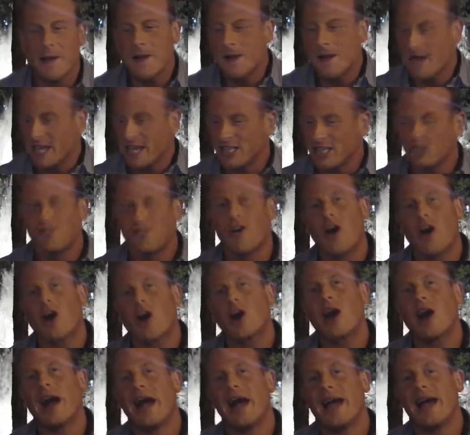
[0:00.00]
as
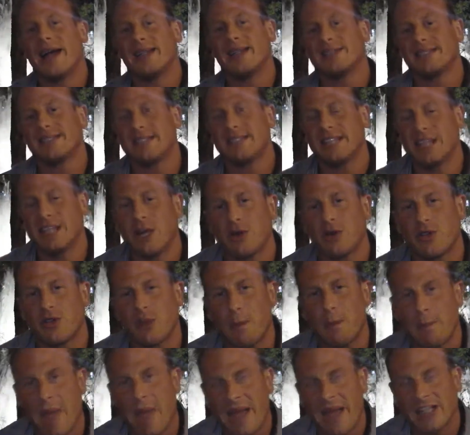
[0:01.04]
far as you know,
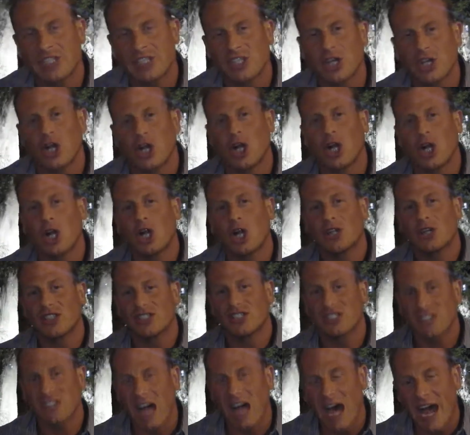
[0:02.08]
the mental
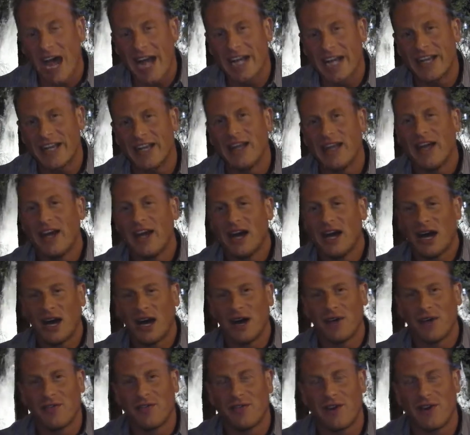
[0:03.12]
side
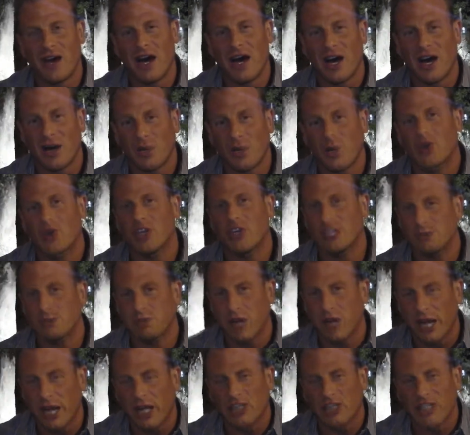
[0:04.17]
of uh, where these
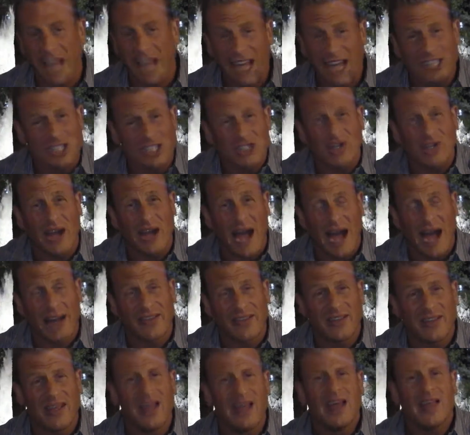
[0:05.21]
players' heads are at,
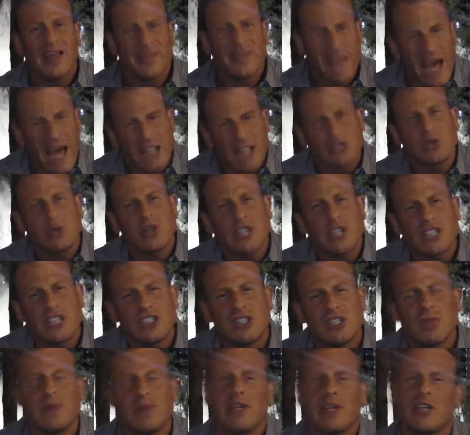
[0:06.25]
that's what
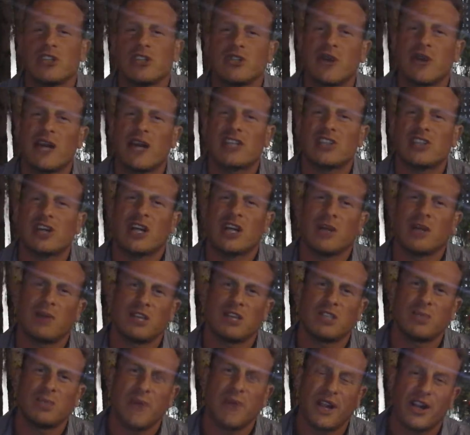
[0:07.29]
needs to be addressed on a
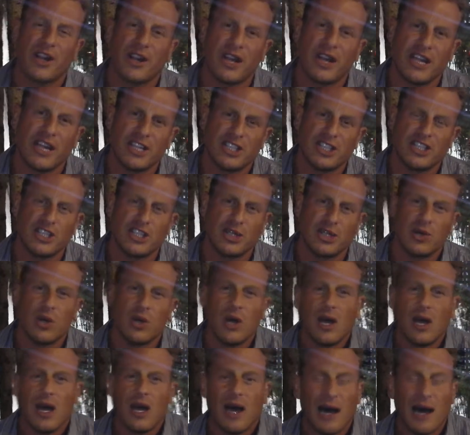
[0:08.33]
much bigger issue.
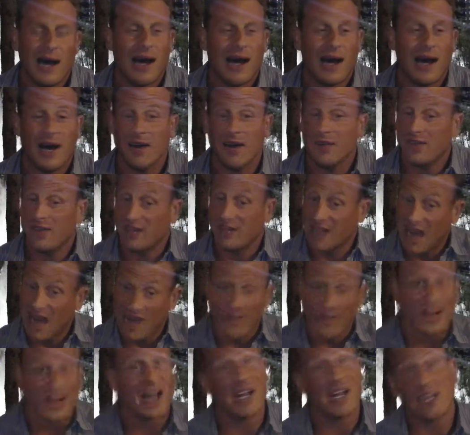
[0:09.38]
Uh, the guy
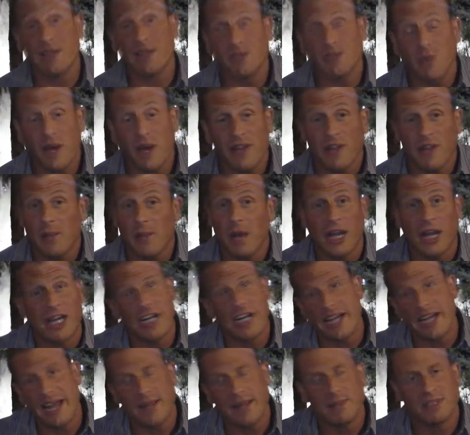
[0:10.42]
that I lived with, I'm not
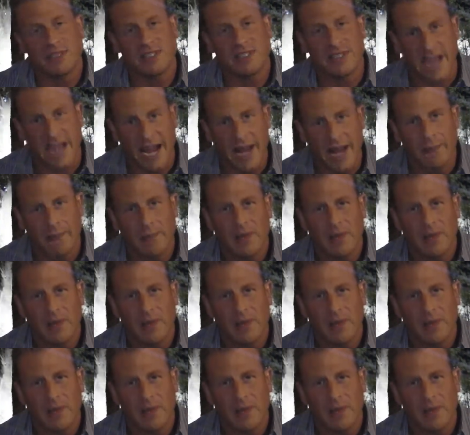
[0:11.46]
going to name his name,